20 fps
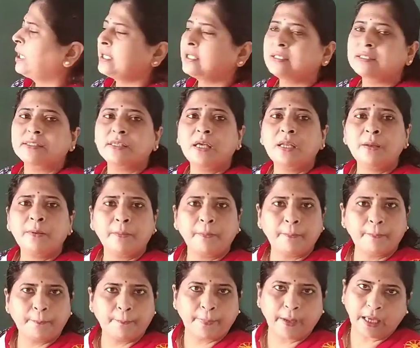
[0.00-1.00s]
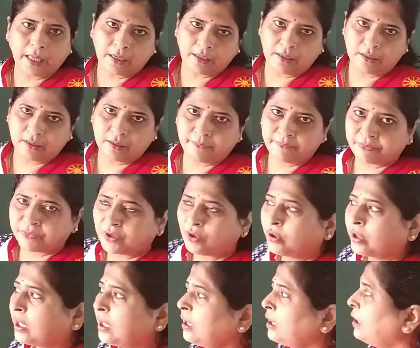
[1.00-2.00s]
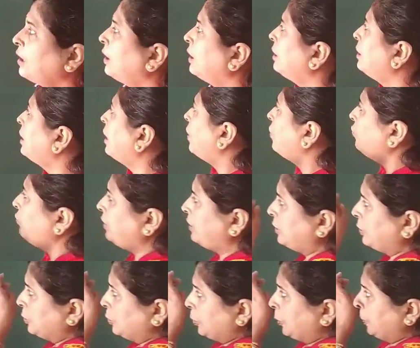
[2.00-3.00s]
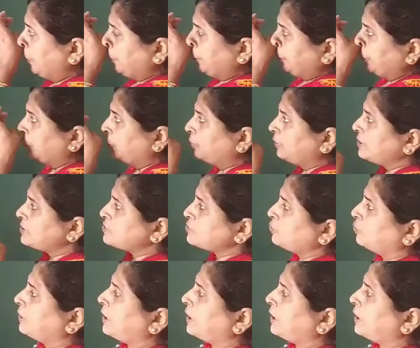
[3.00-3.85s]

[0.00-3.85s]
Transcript: lines are parallel. Okay. Now to prove these two